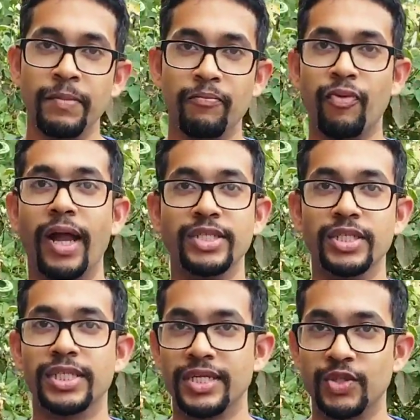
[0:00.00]

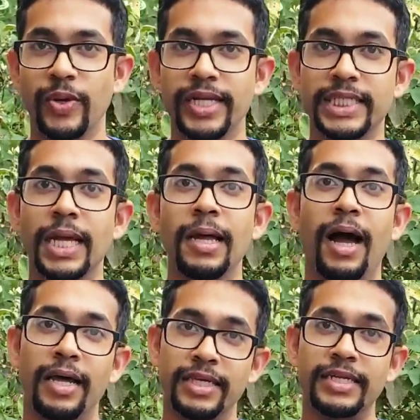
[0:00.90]
branches and twigs,
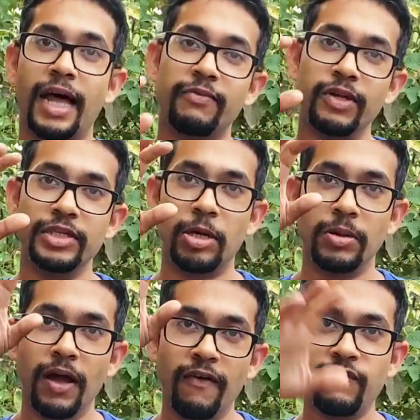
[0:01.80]
and then that will now
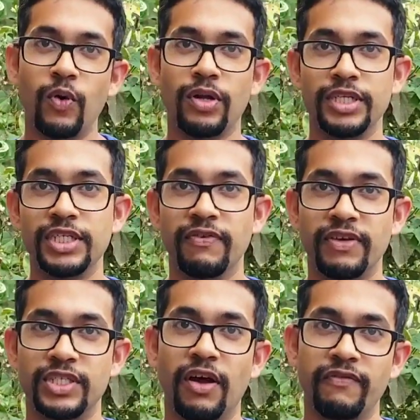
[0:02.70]
fall on the
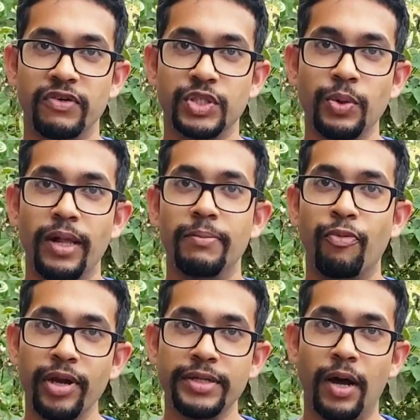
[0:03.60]
surface of your soil,
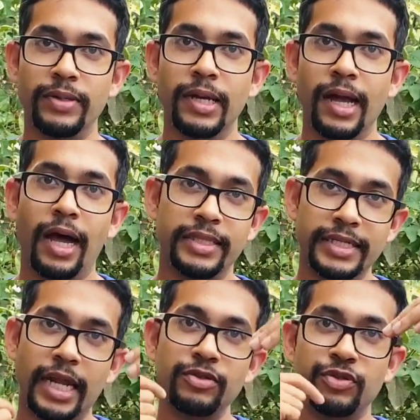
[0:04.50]
break down, and
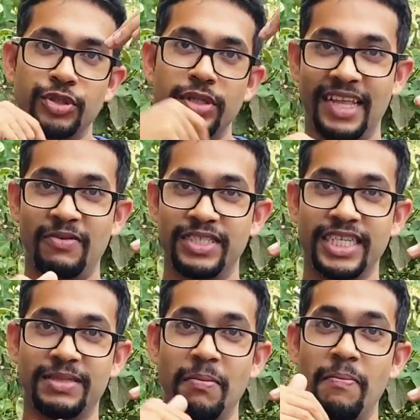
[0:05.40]
then that nutrition that was
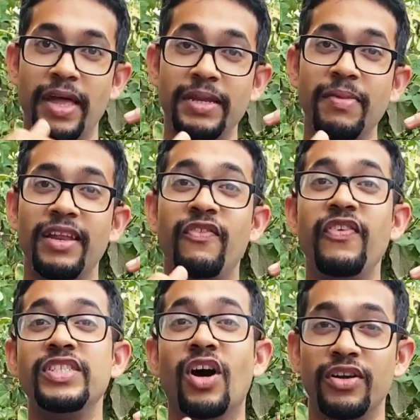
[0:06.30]
just many, many
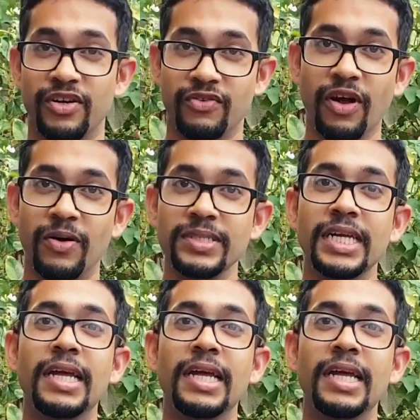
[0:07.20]
feet underground,